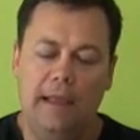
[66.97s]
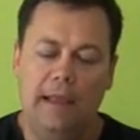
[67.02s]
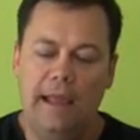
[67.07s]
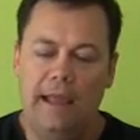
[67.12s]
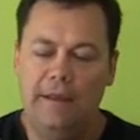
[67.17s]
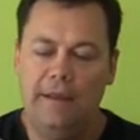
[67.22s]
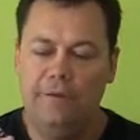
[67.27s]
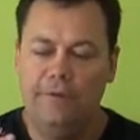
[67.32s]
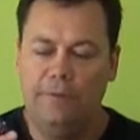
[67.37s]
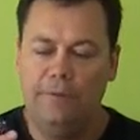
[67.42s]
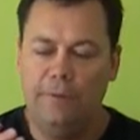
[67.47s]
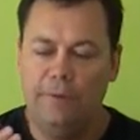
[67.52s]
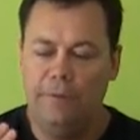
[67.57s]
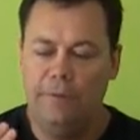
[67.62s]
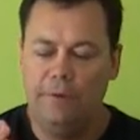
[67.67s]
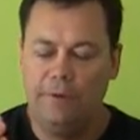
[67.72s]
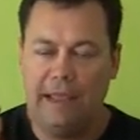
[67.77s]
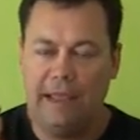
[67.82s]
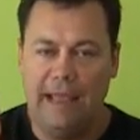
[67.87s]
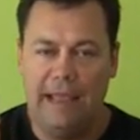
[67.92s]
and
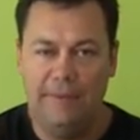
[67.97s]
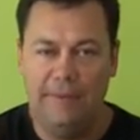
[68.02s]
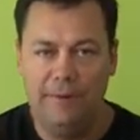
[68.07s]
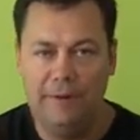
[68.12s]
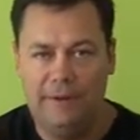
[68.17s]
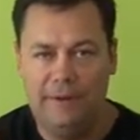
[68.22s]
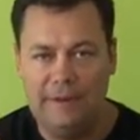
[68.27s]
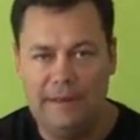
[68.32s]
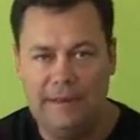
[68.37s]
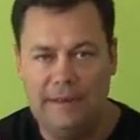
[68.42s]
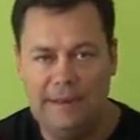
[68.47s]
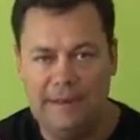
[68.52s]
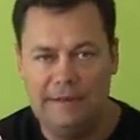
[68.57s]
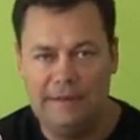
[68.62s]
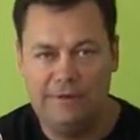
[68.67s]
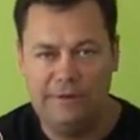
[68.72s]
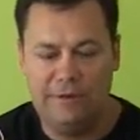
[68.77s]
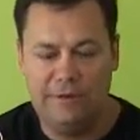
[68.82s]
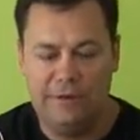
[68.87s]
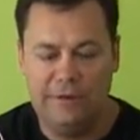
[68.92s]
your cable that
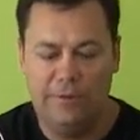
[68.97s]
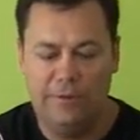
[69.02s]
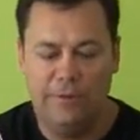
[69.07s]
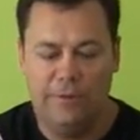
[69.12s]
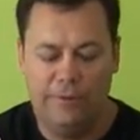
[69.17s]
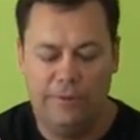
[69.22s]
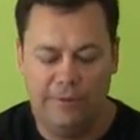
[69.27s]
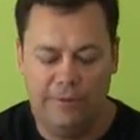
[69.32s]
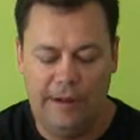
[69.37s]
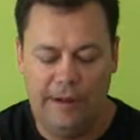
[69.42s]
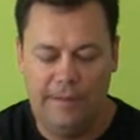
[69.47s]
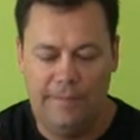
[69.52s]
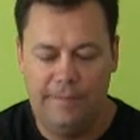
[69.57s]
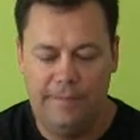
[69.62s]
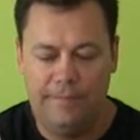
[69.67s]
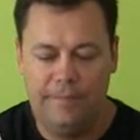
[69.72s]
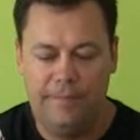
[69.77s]
connects to your,